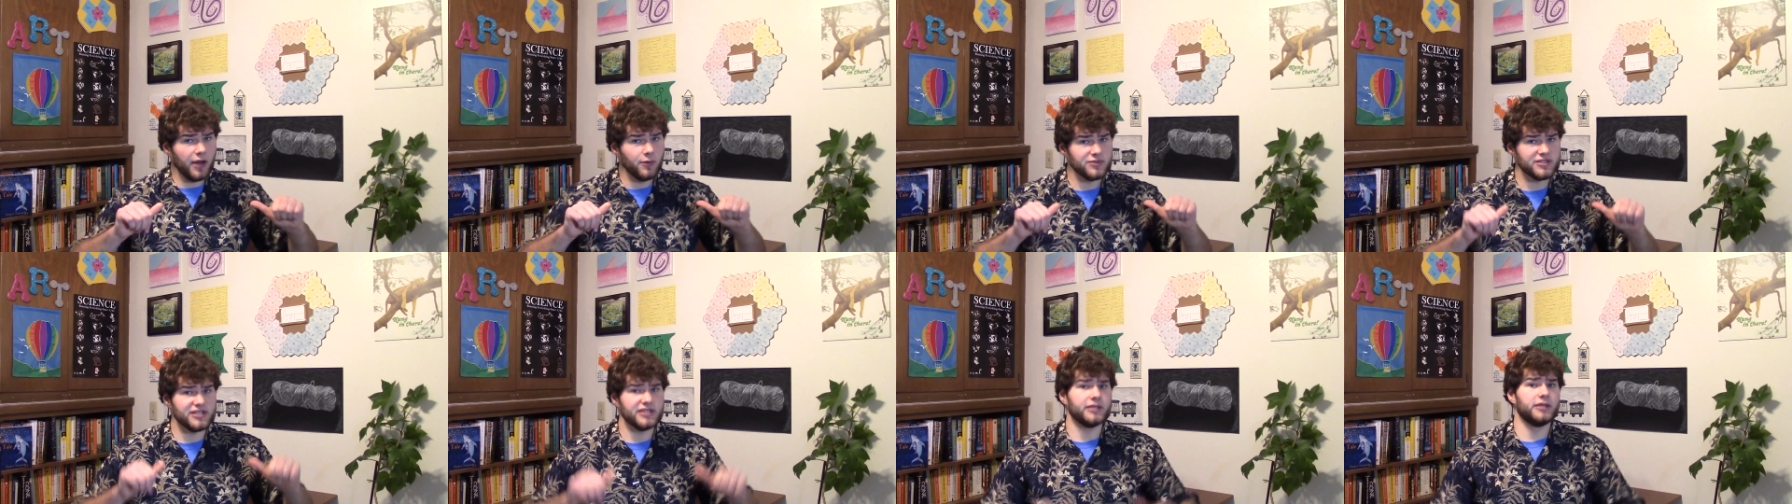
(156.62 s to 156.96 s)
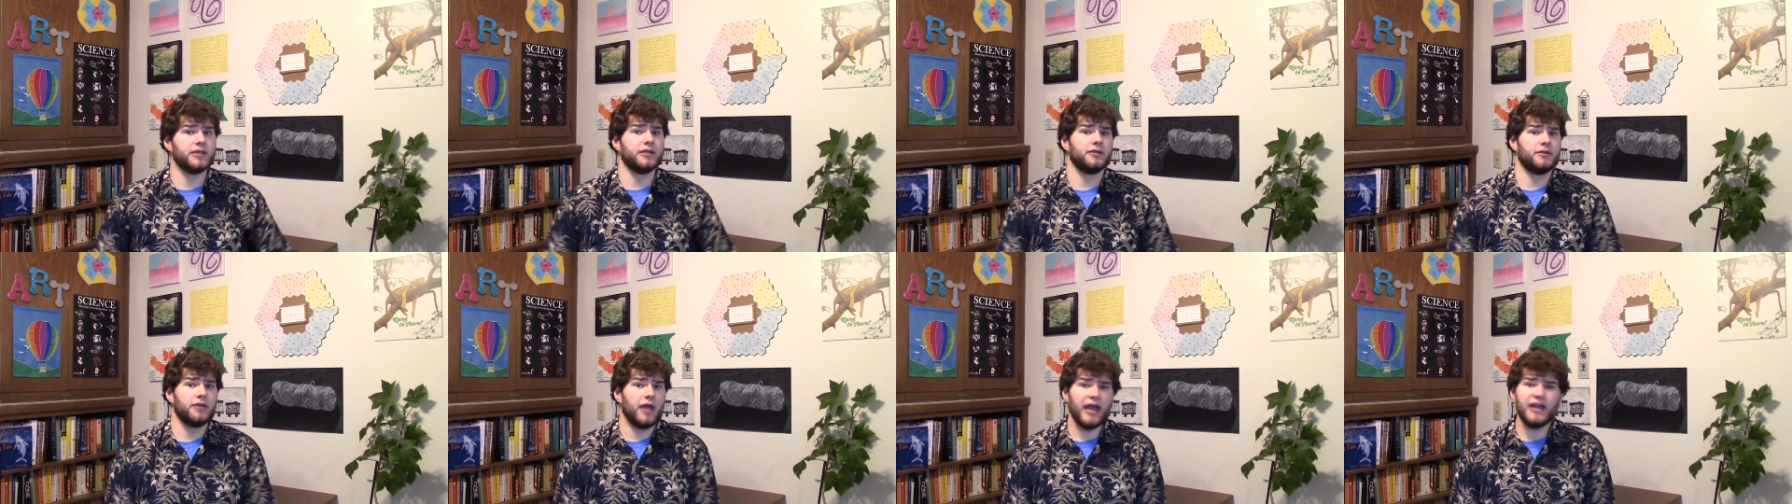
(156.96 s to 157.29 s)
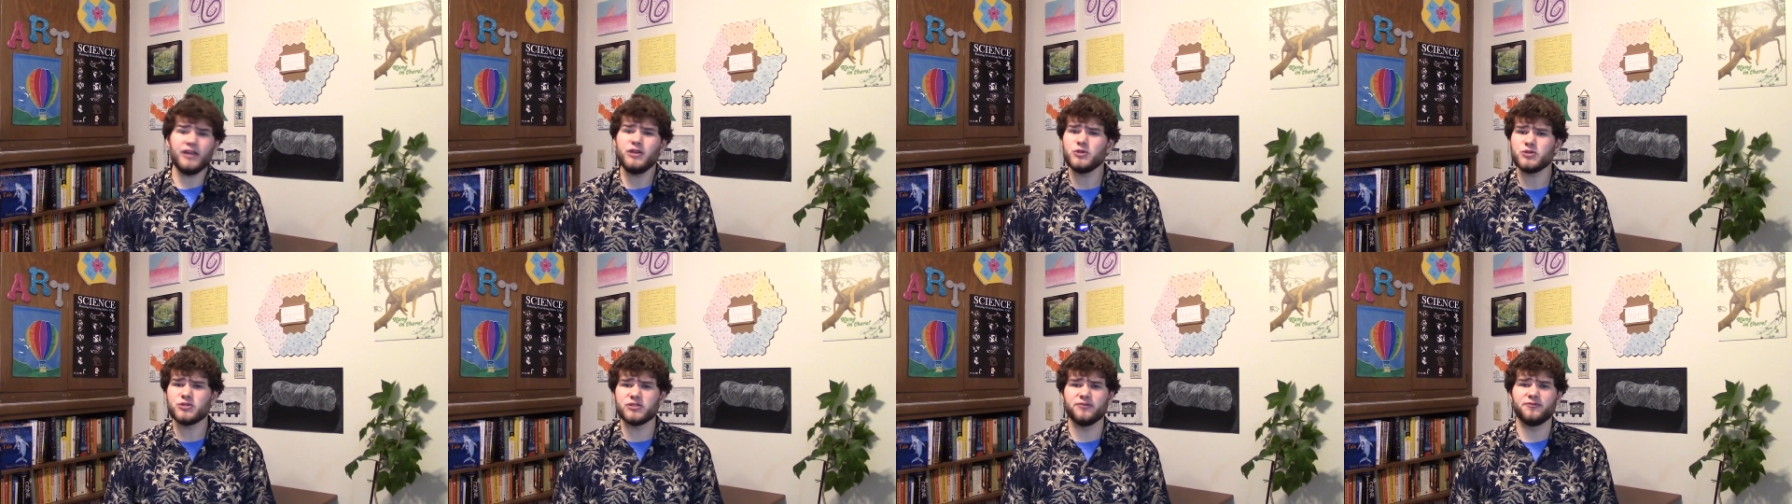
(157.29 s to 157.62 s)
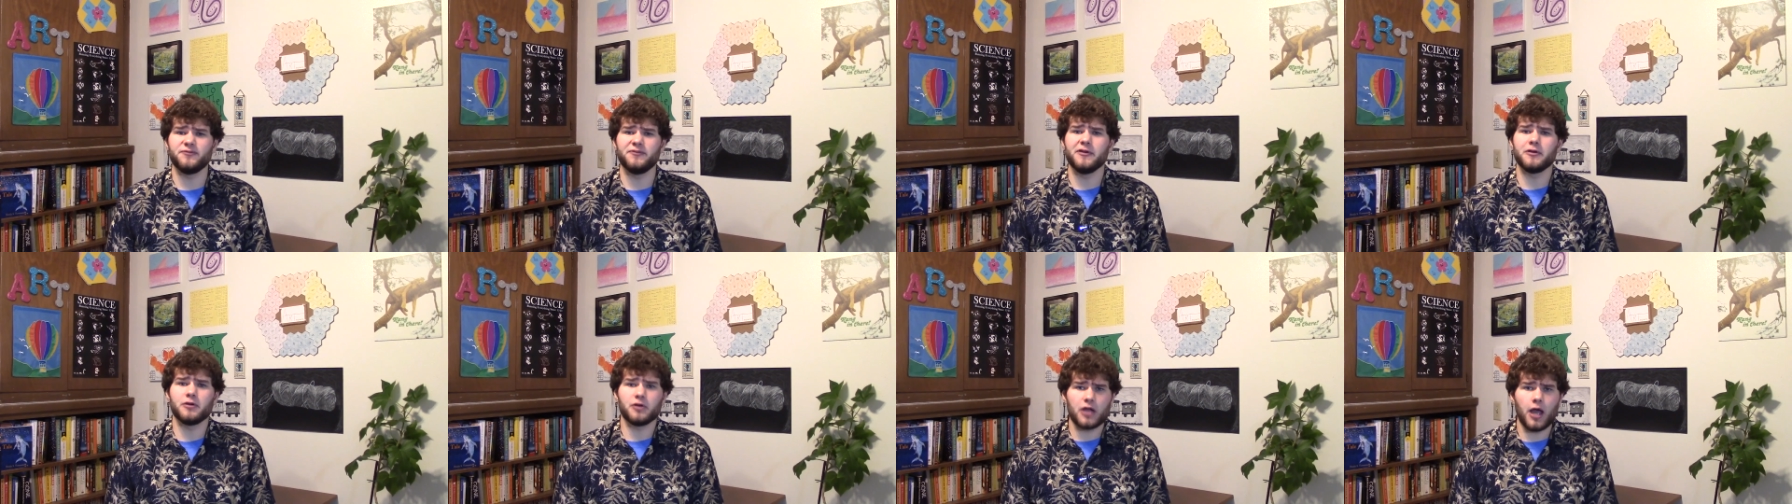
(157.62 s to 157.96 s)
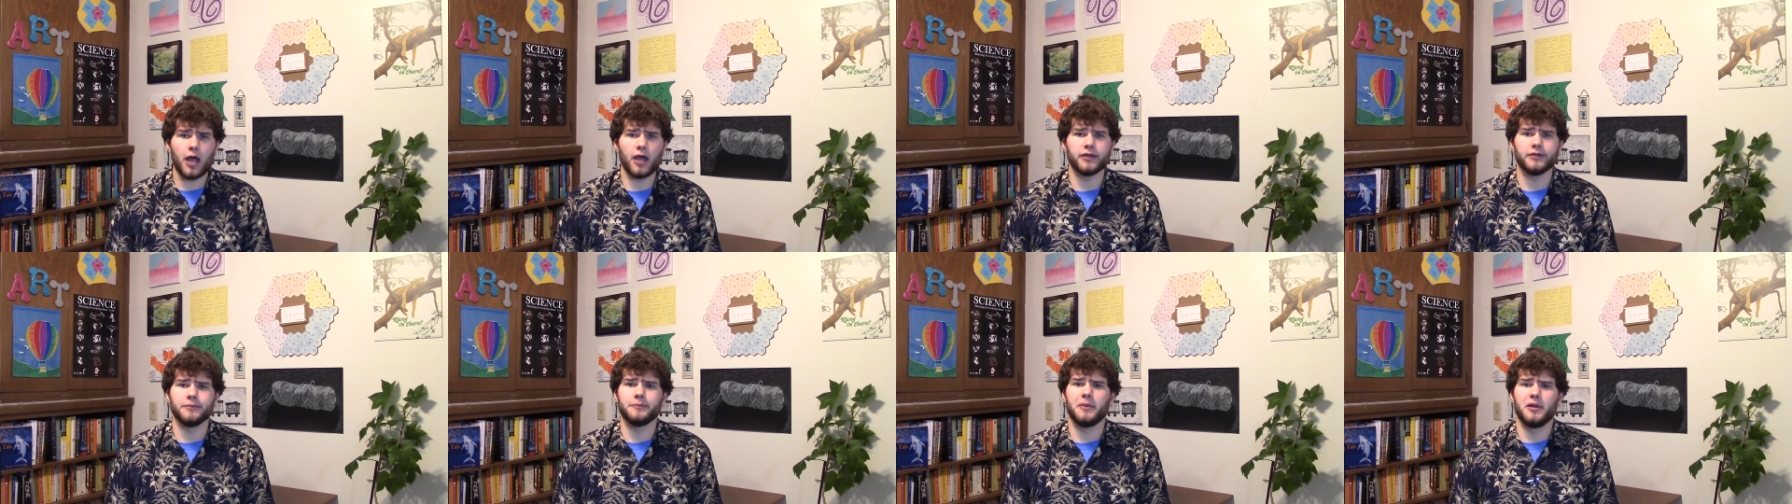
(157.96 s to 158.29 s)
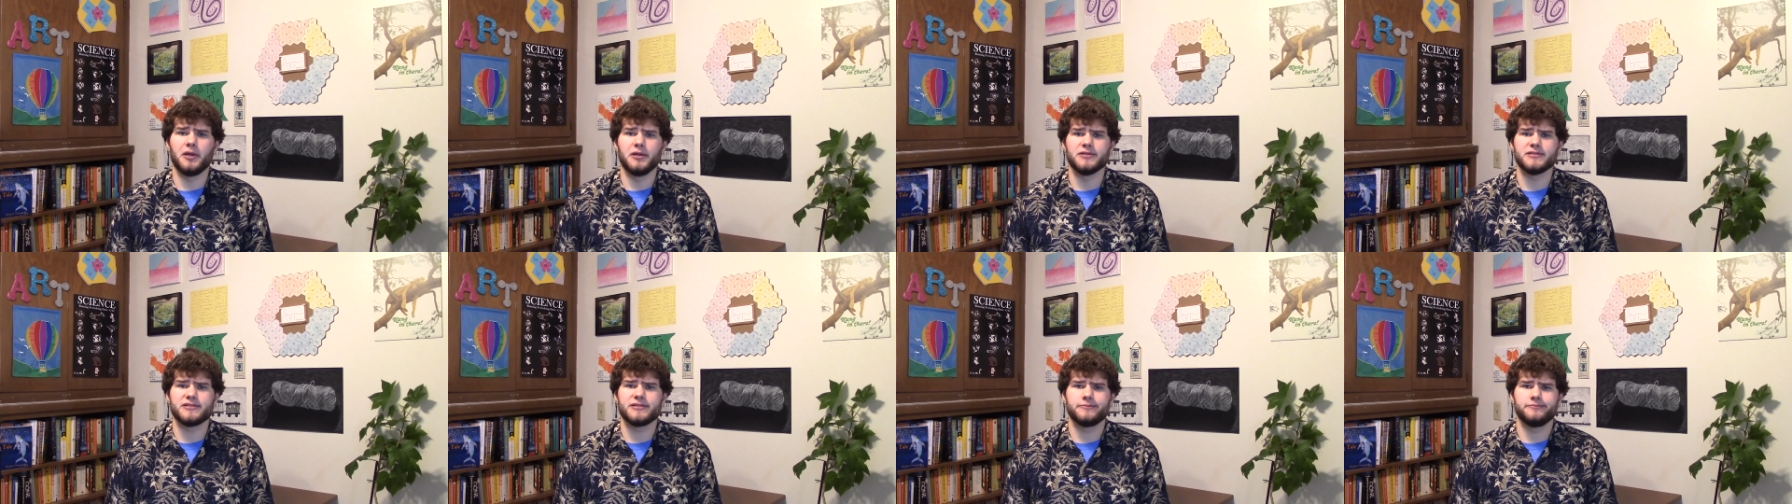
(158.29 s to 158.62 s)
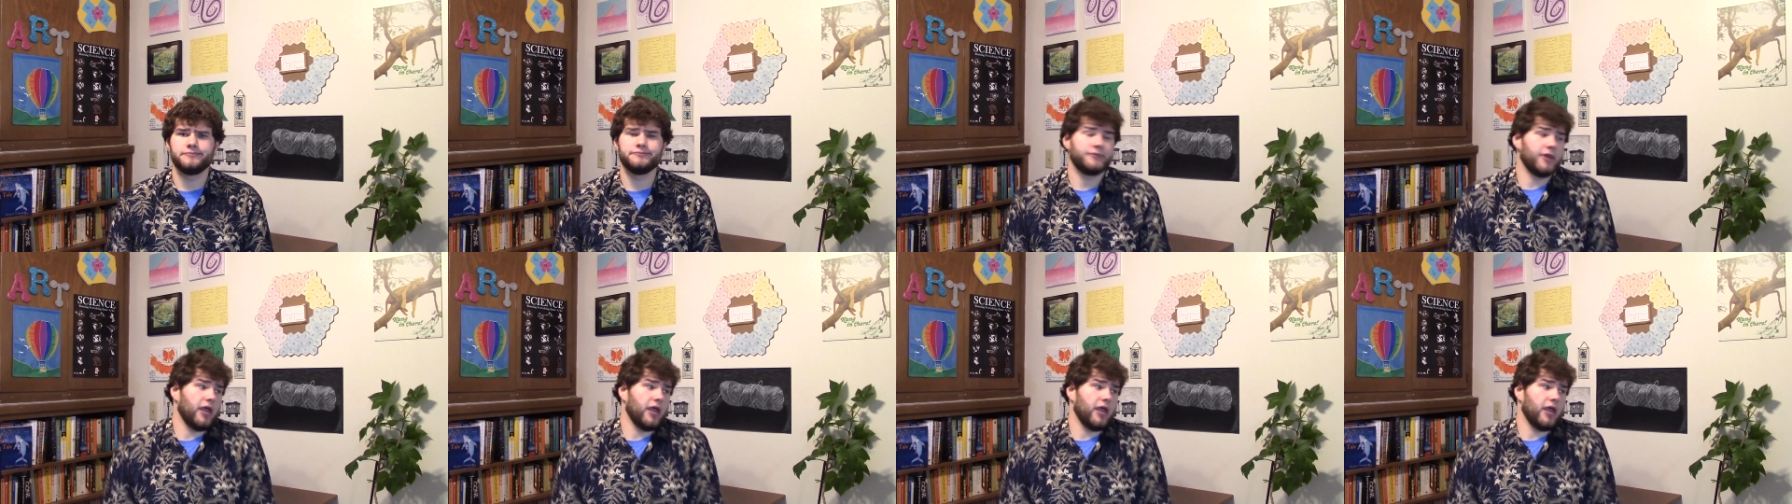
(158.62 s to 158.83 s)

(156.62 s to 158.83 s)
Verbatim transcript: was a kid, I used to fear cotton balls.